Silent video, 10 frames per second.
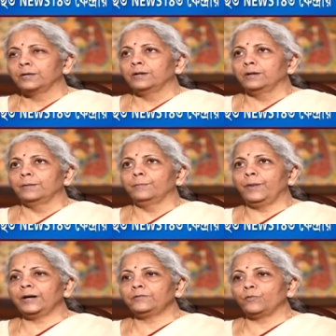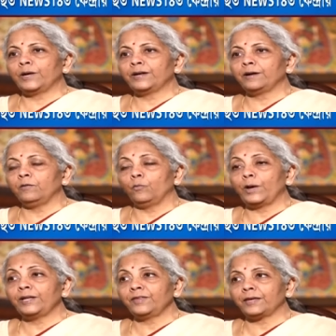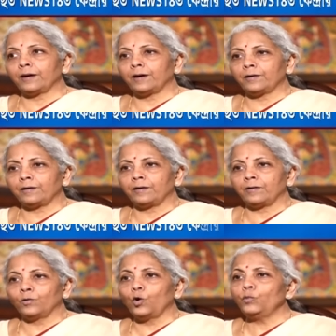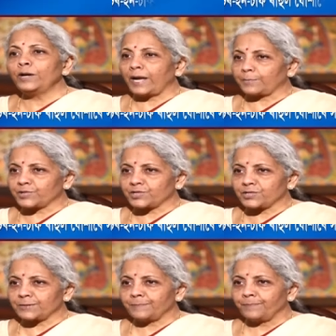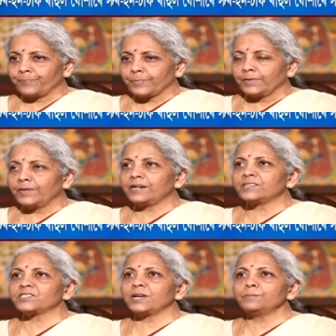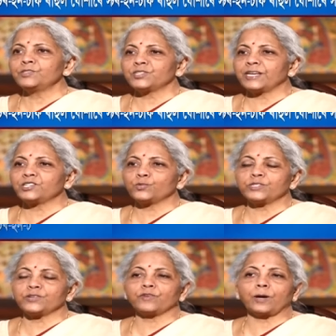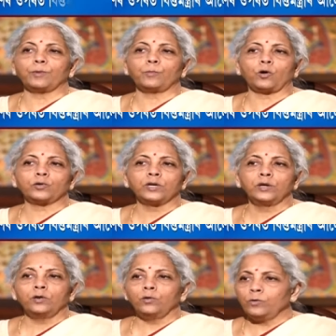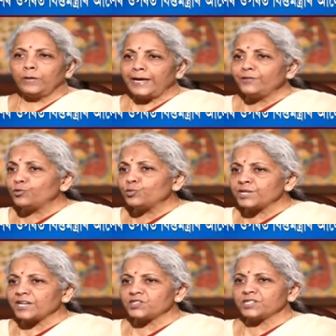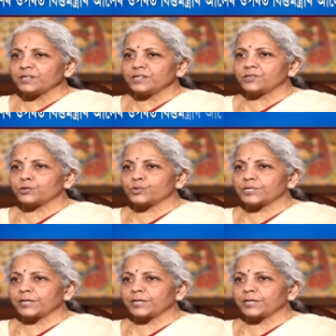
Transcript: But where, uh, where there are overlaps, there are some states which have come about enthusiastically to say,